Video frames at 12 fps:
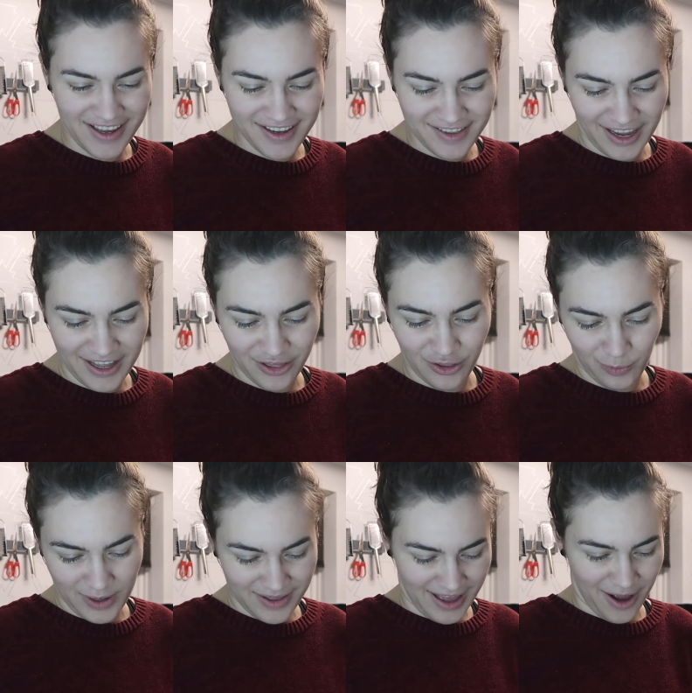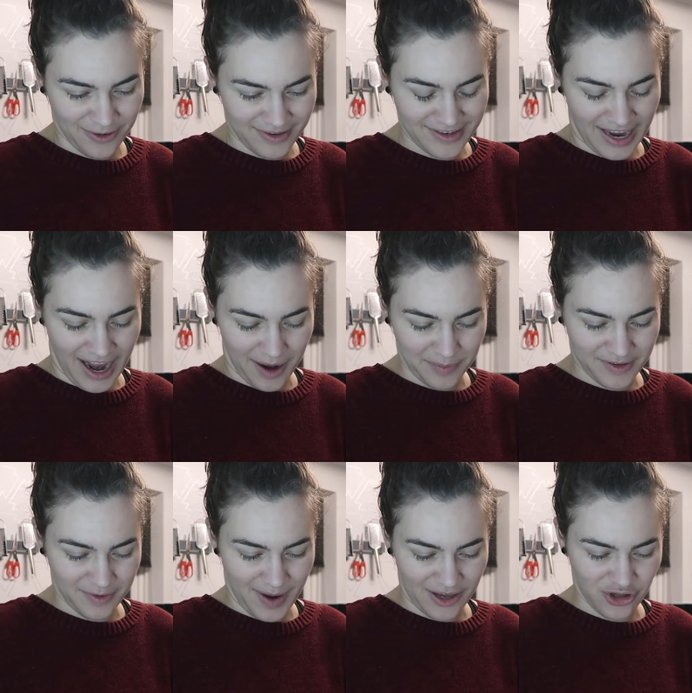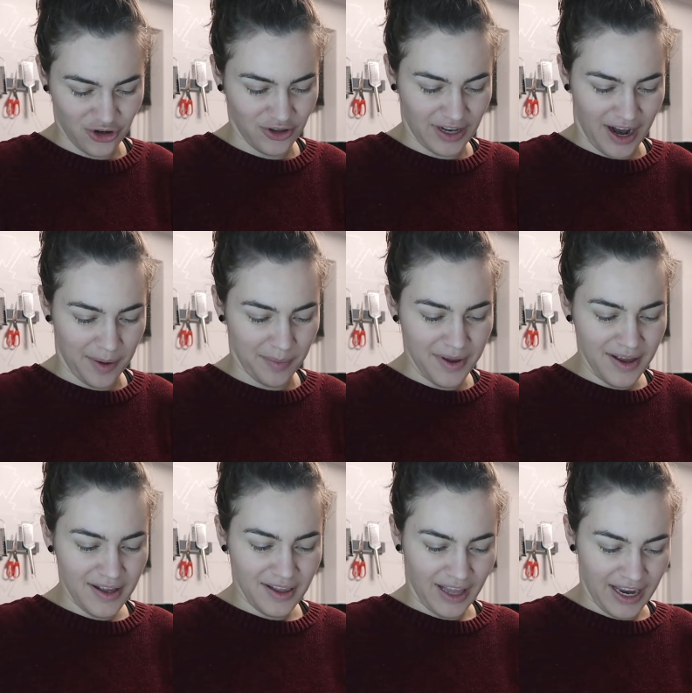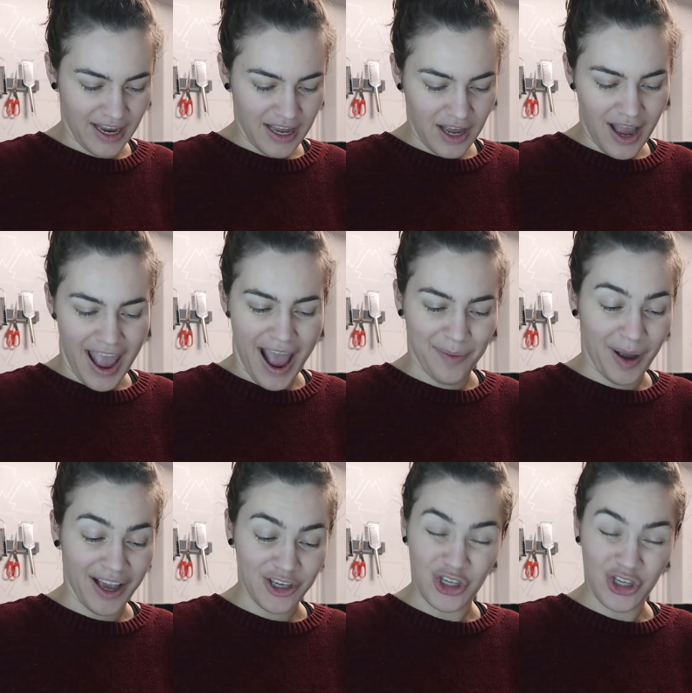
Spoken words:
things like 3,000 times to make sure that I'm like, am I